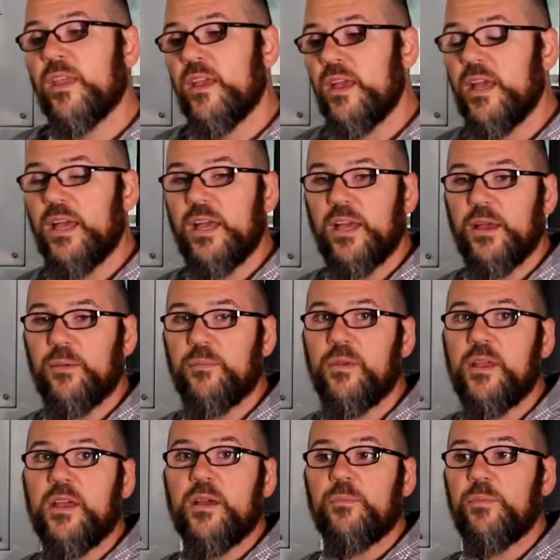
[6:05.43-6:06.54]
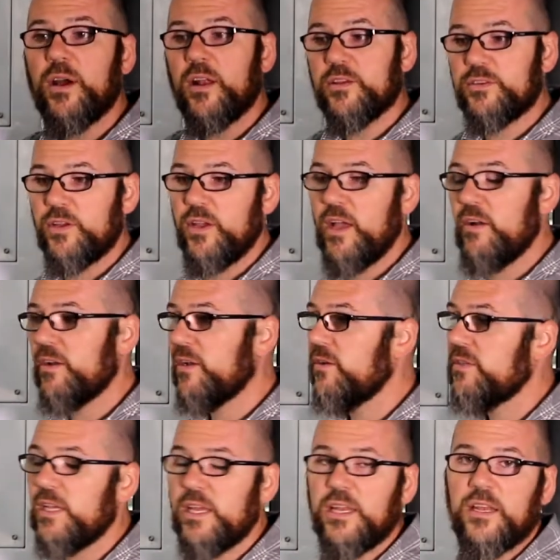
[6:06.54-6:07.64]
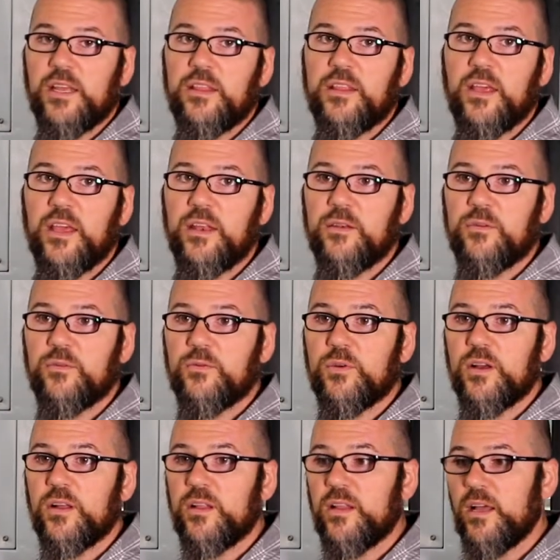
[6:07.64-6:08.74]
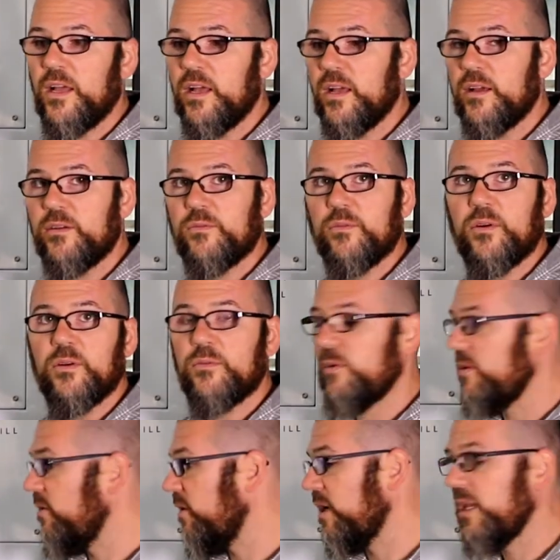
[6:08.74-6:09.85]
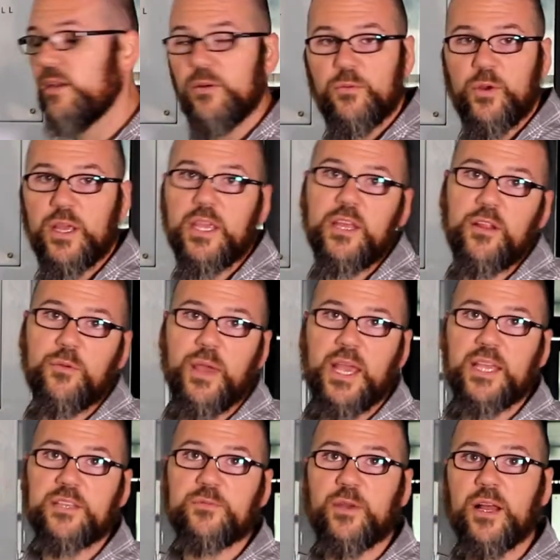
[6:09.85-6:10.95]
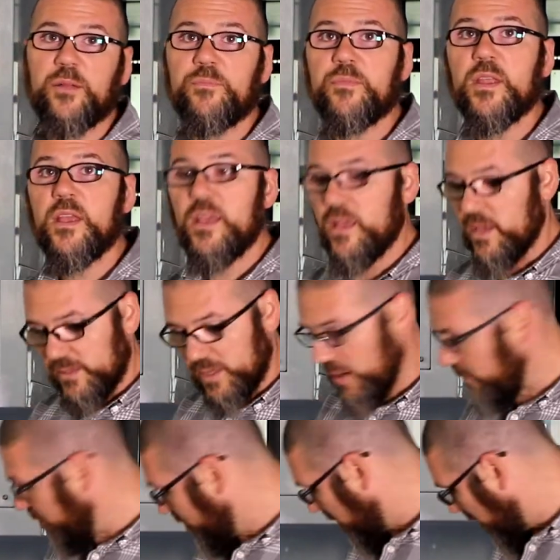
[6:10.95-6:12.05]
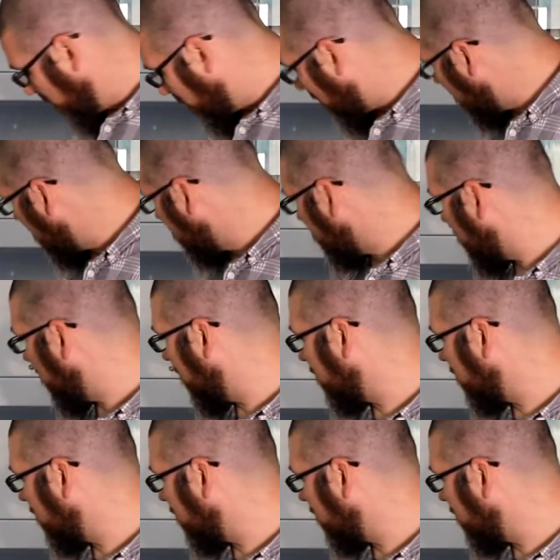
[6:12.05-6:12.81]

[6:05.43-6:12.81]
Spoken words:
But I'll show you how it goes in, and then we'll do a 1 kilo bag as well. So anyway, it's pretty